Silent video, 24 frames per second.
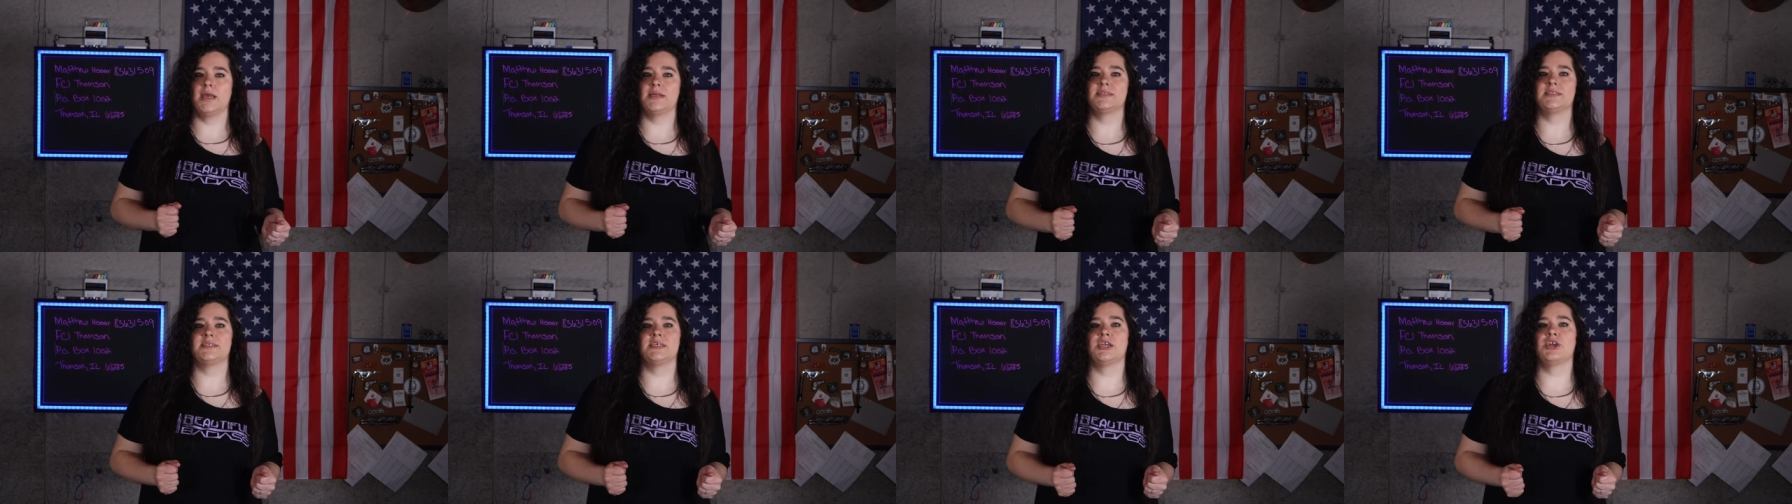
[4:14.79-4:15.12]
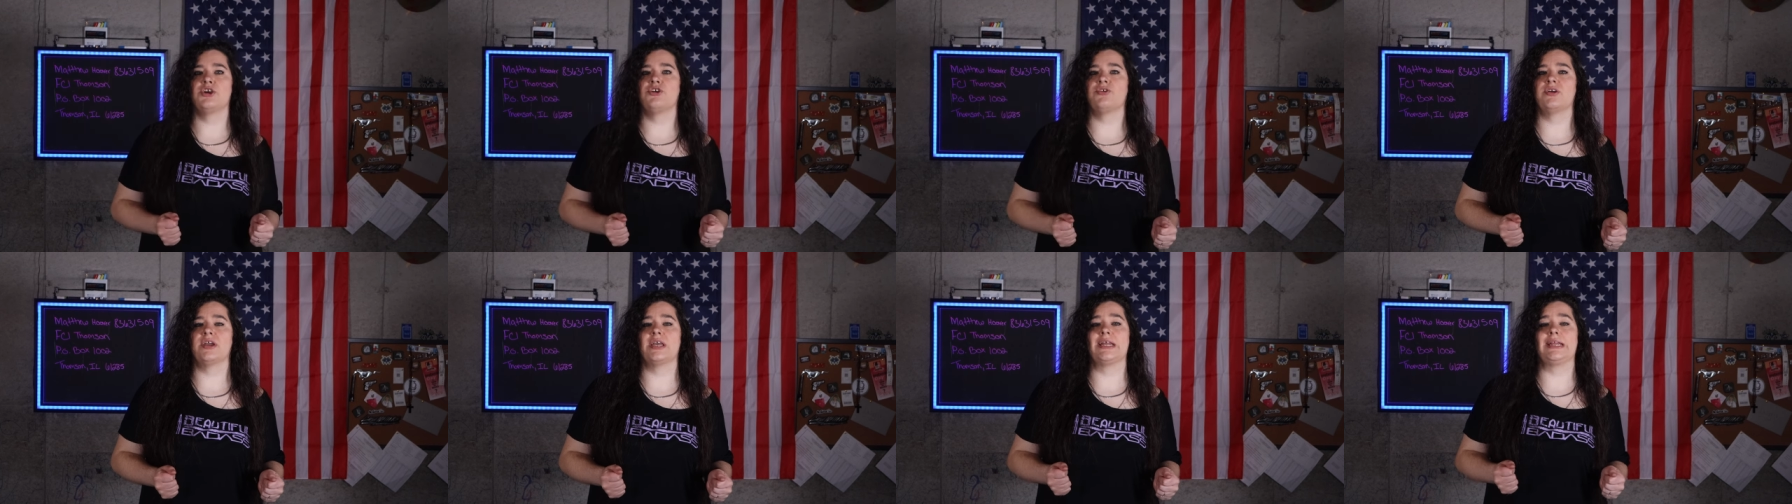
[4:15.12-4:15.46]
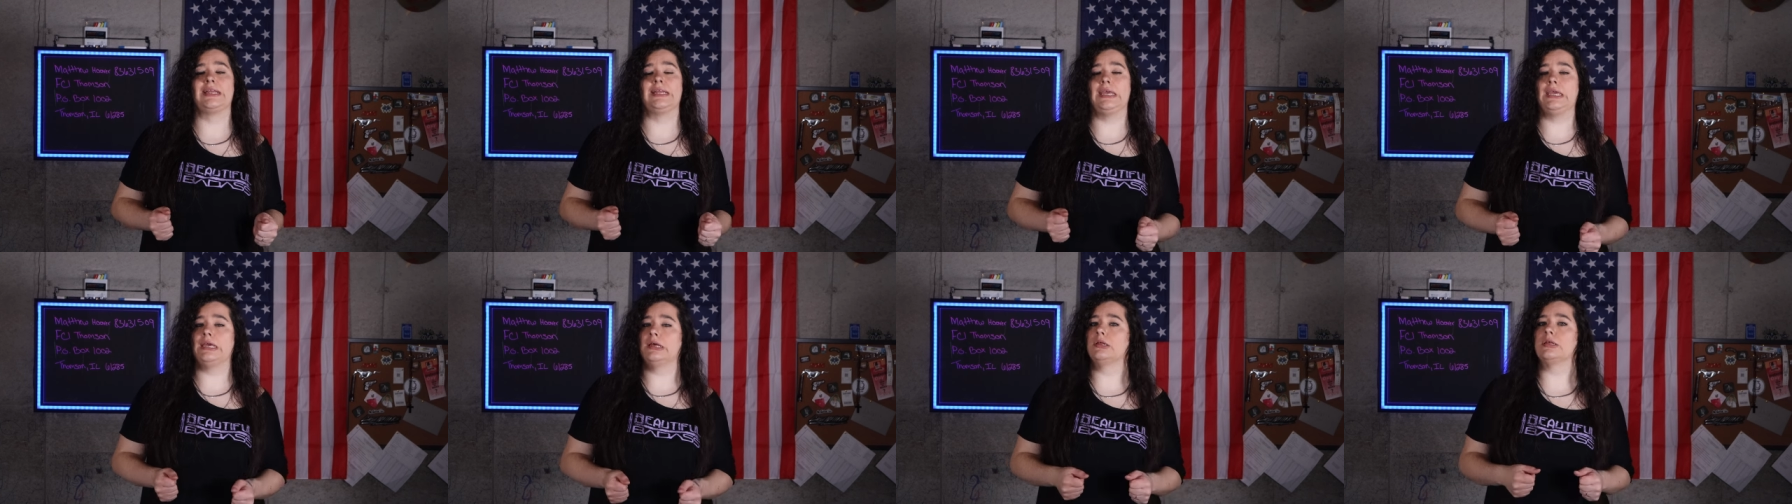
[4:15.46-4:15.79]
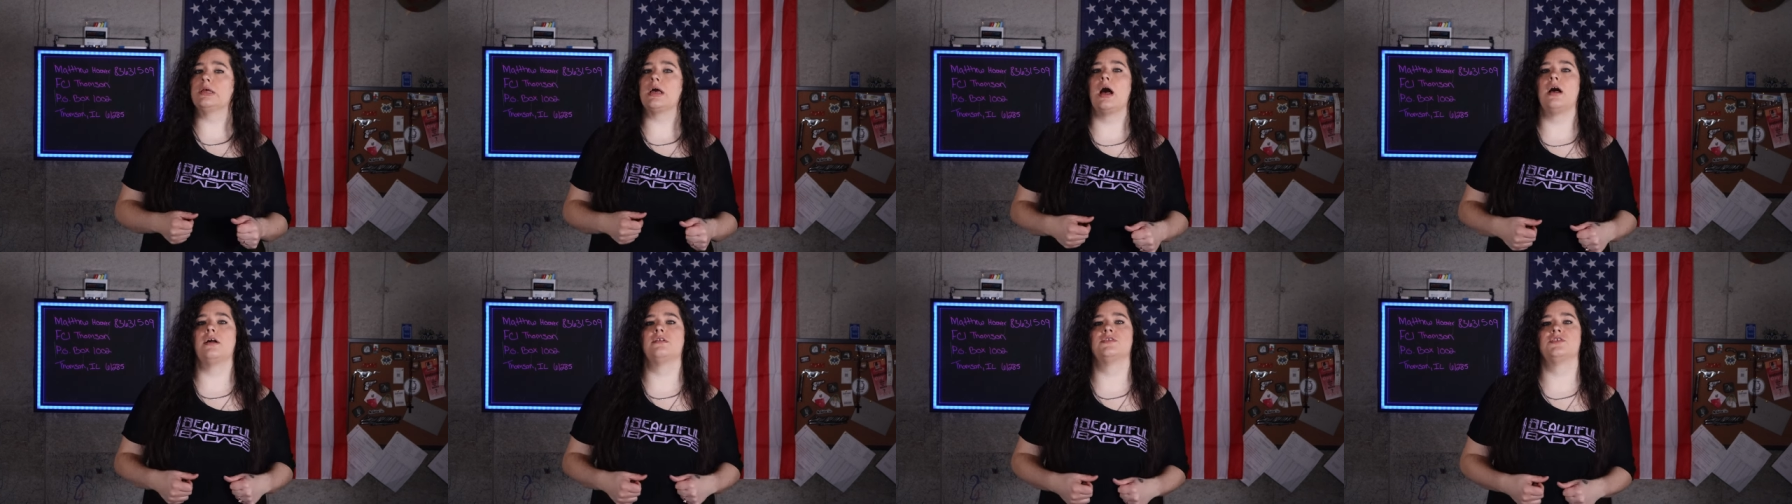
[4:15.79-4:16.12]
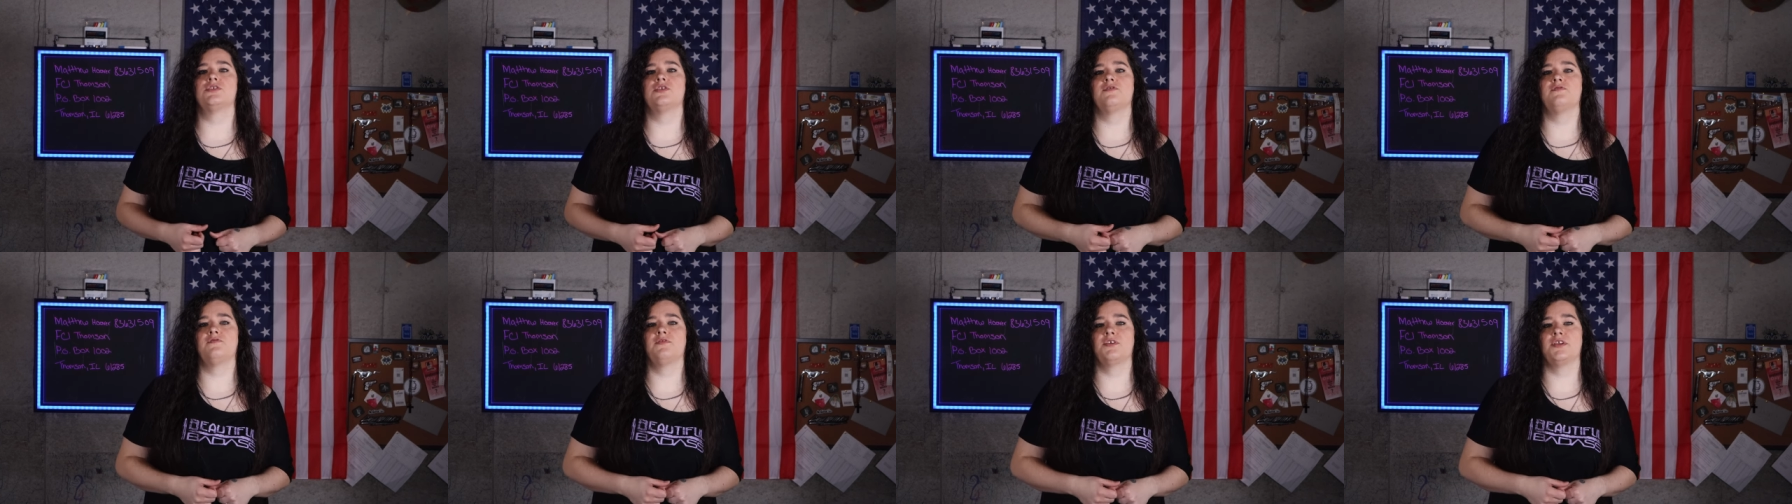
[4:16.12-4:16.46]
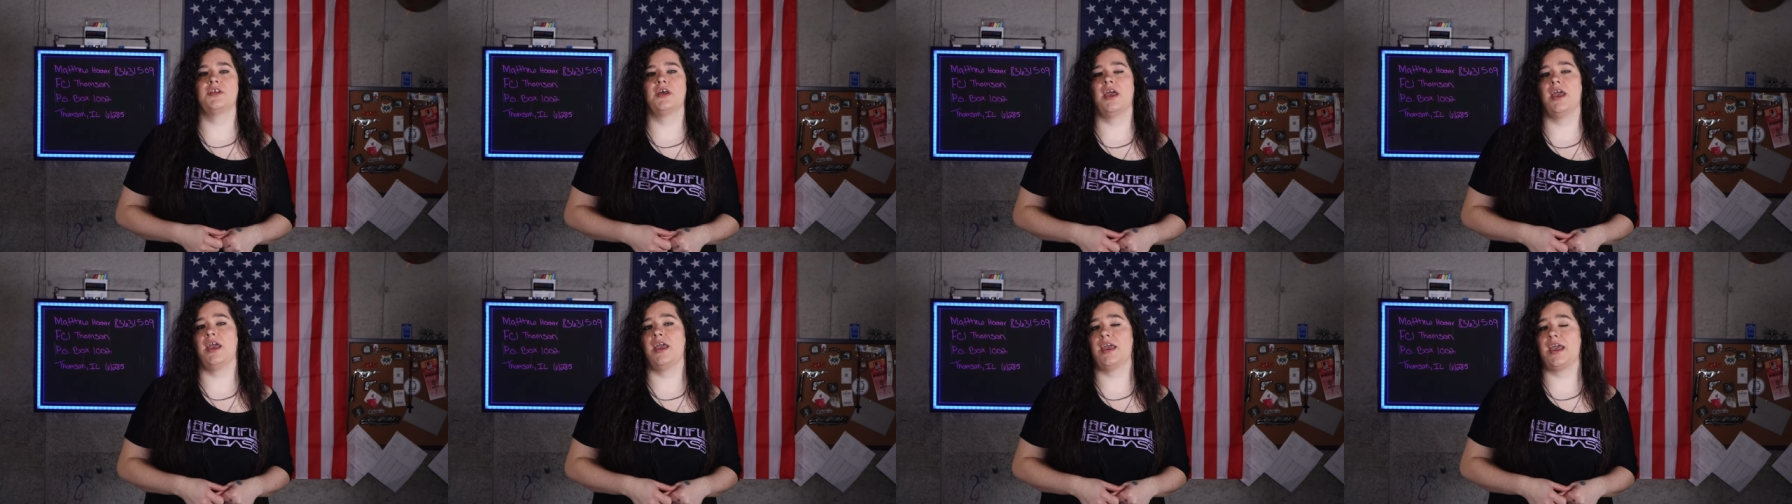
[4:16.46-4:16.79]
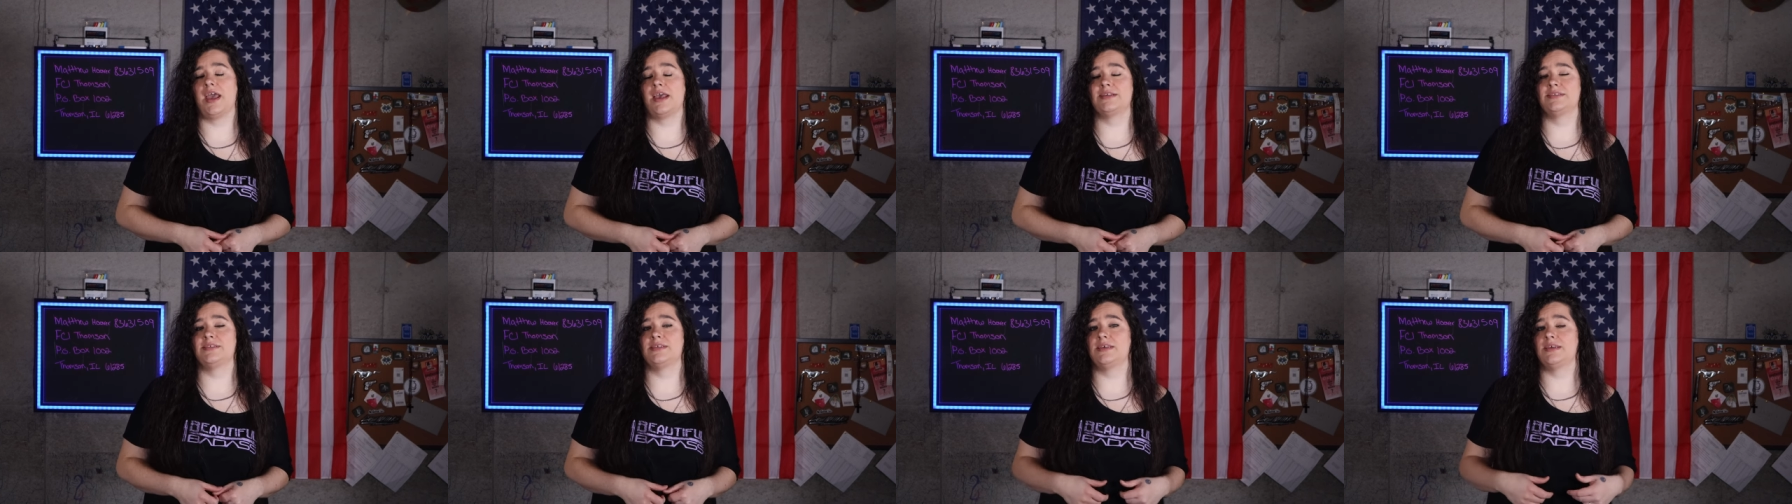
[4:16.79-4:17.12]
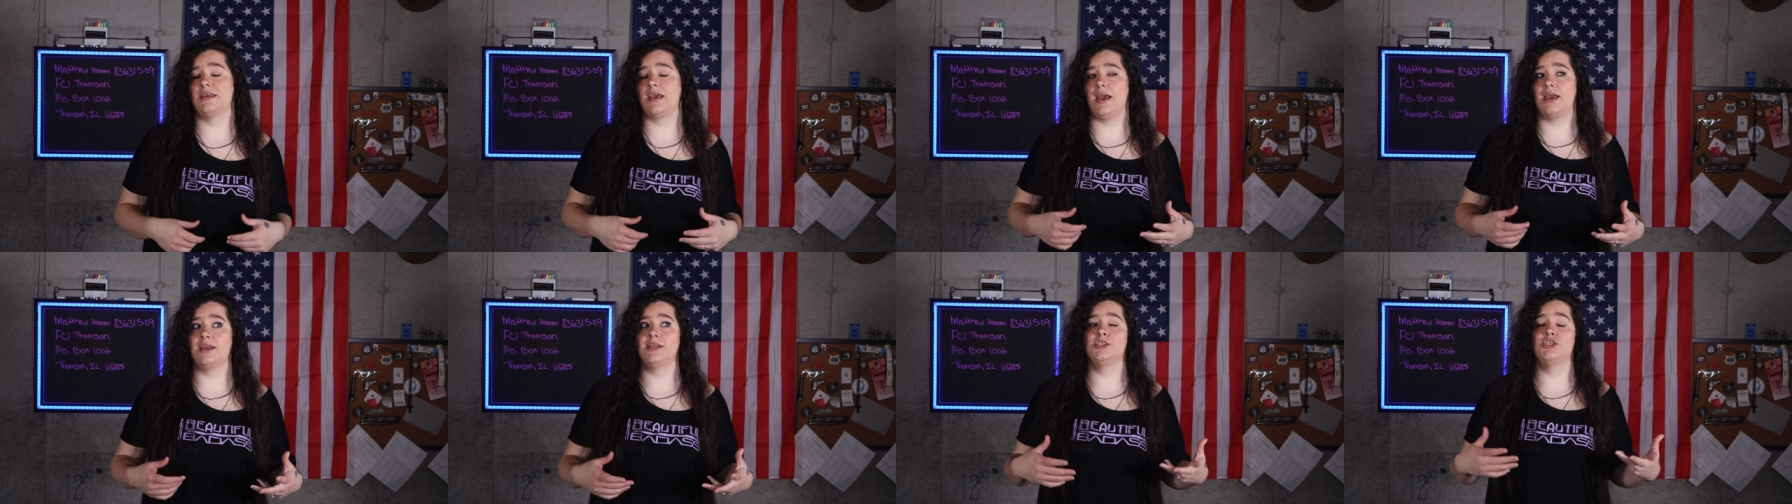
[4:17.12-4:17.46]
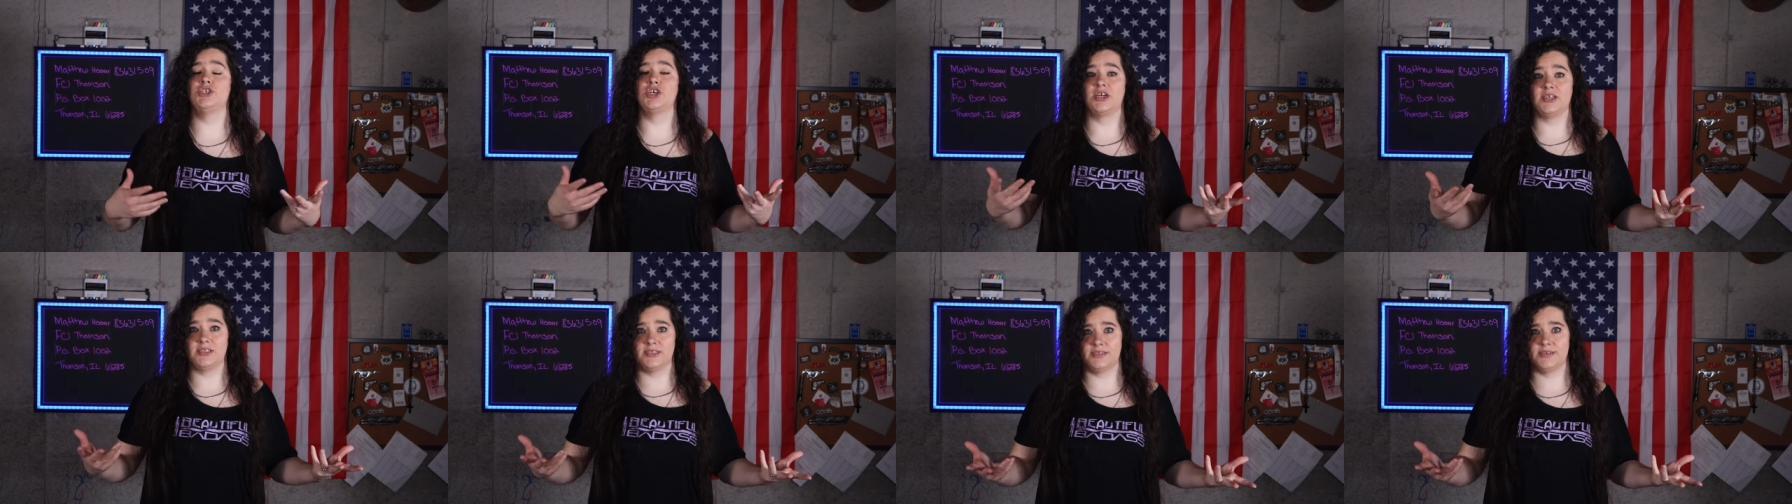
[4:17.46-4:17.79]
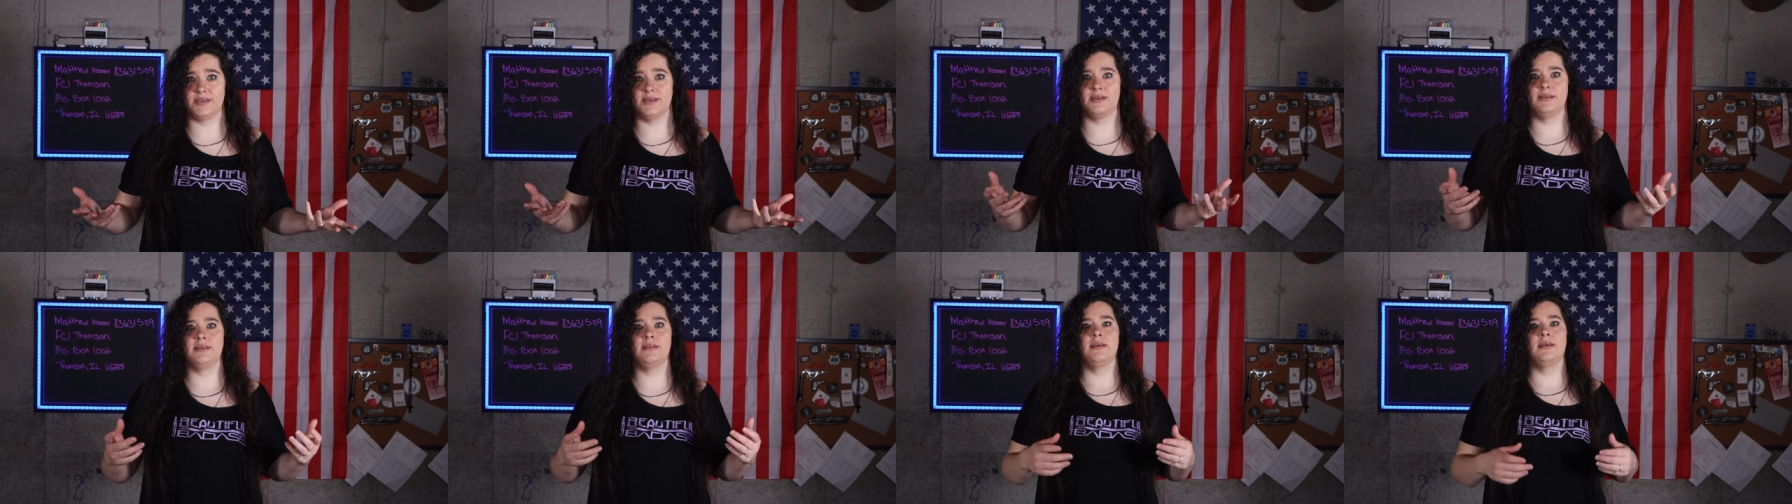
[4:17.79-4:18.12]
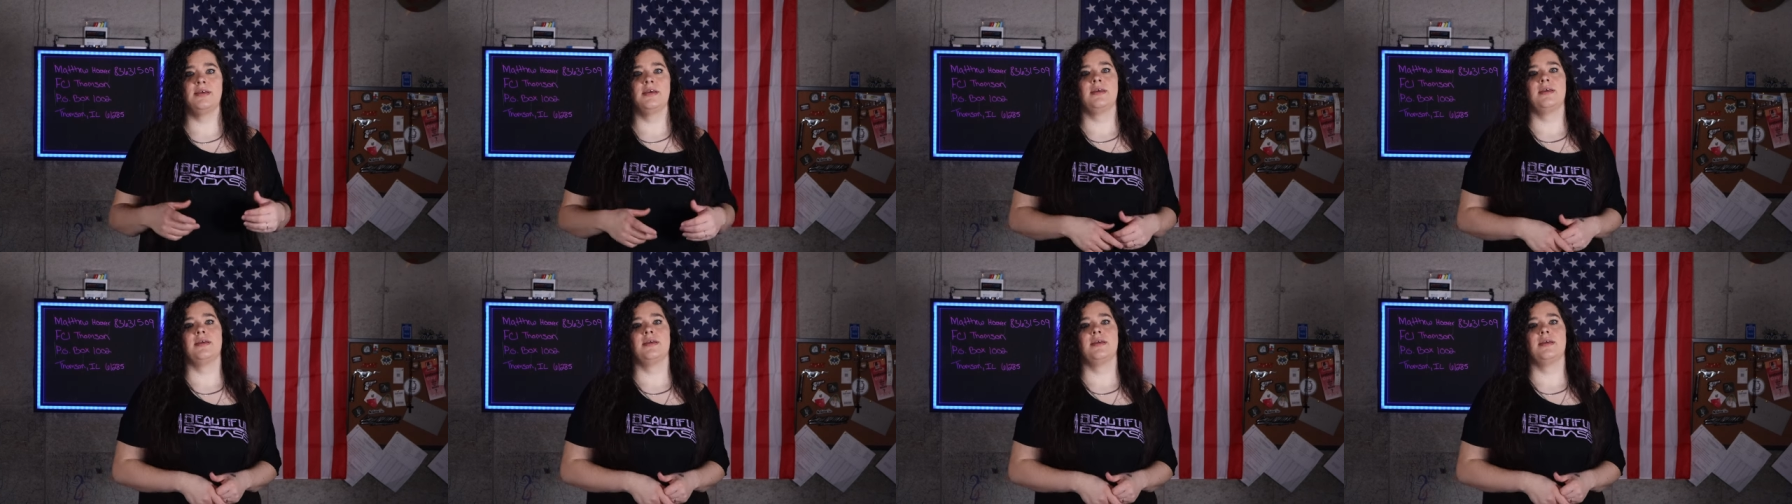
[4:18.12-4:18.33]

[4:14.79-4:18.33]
and securing legal counsel for the AKC guy, Justin,